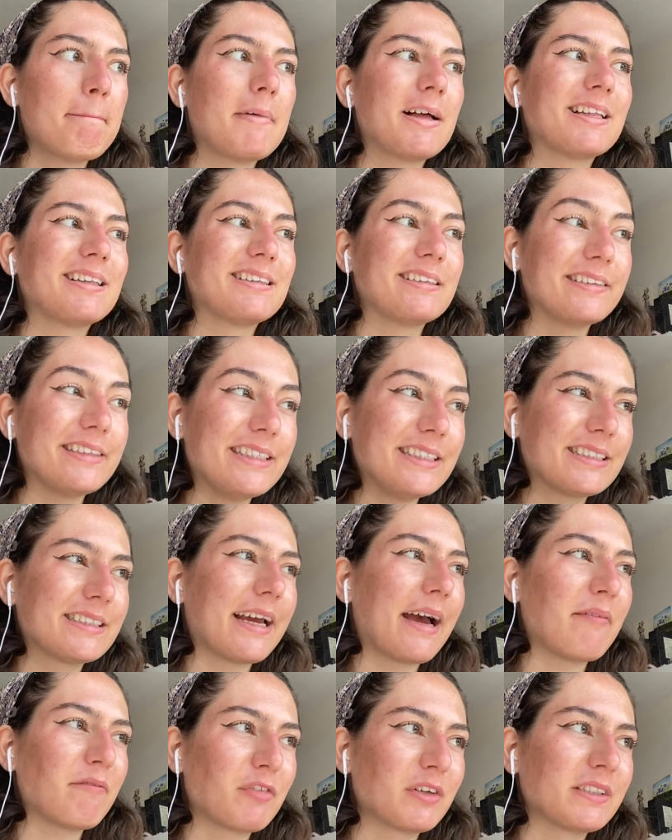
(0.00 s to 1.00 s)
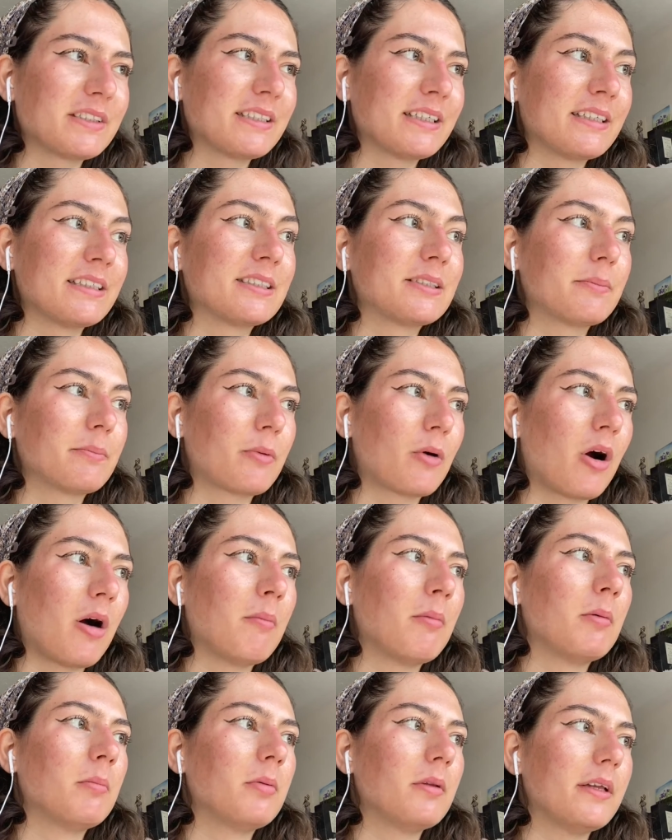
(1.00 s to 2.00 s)
least emphasis
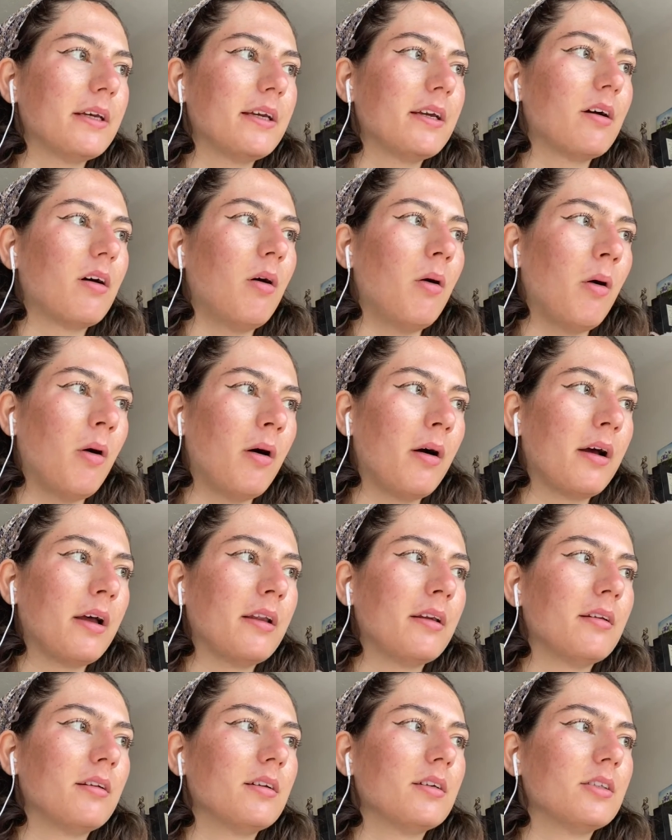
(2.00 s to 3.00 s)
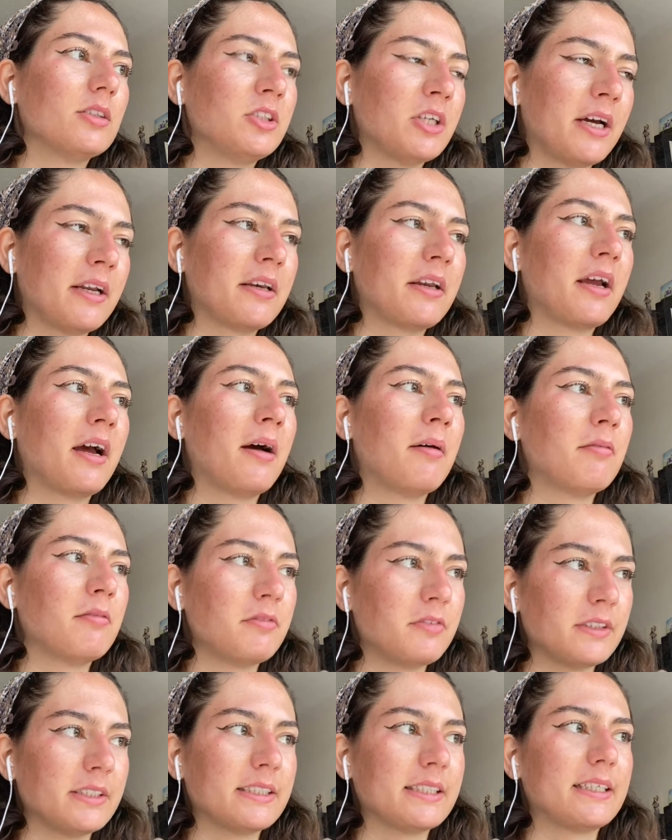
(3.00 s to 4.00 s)
probably on gen chem,
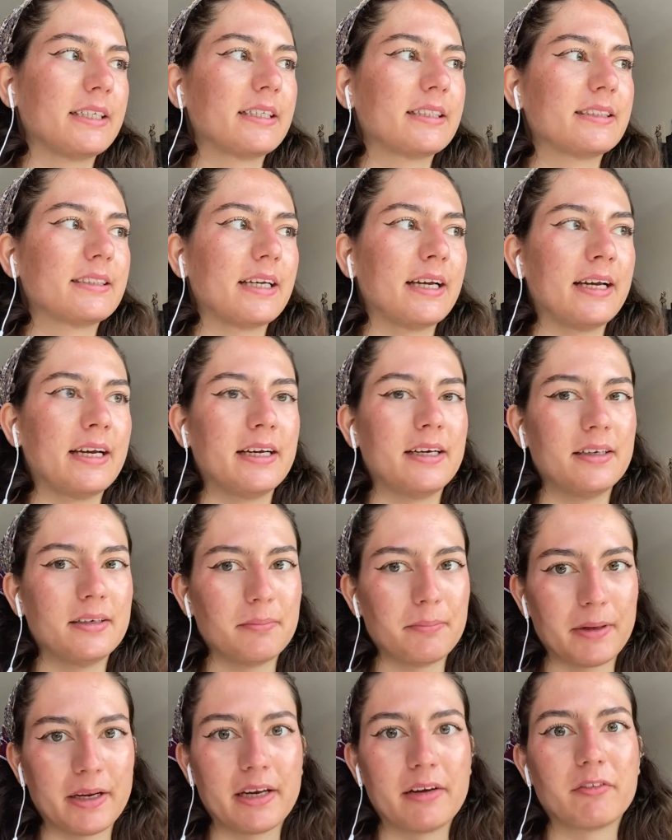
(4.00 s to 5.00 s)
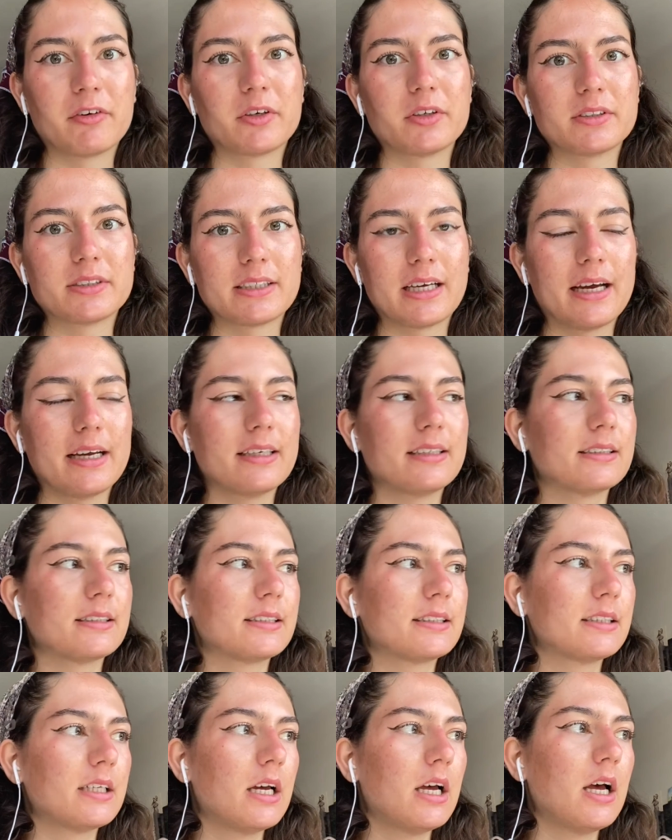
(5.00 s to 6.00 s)
physics, and behavioral
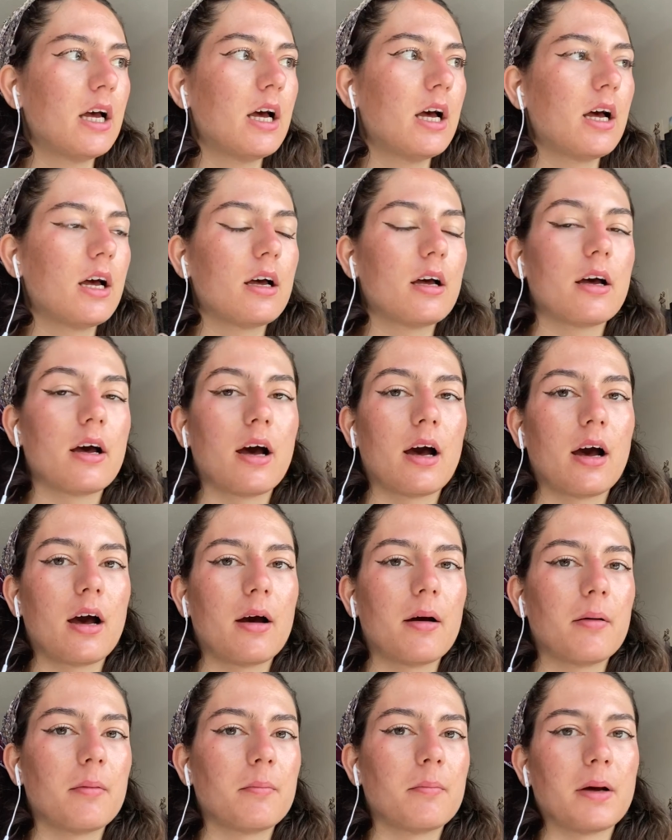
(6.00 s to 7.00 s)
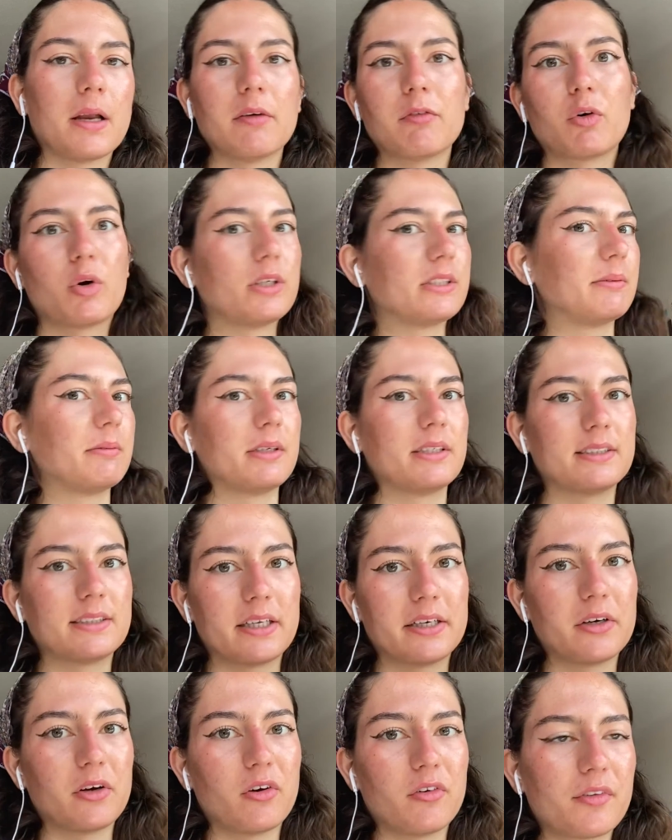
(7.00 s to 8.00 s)
science. But of course I'm going to
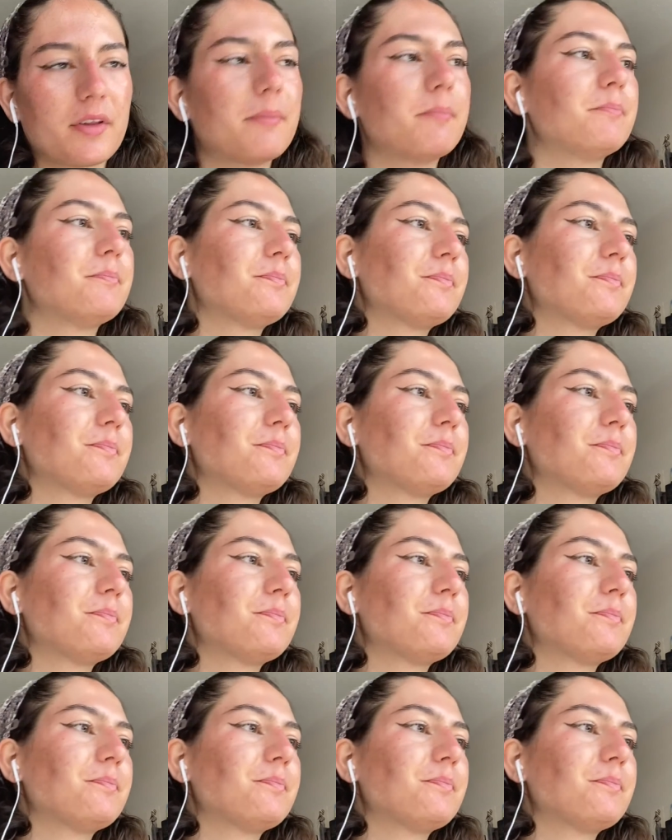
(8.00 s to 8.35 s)
study all of them.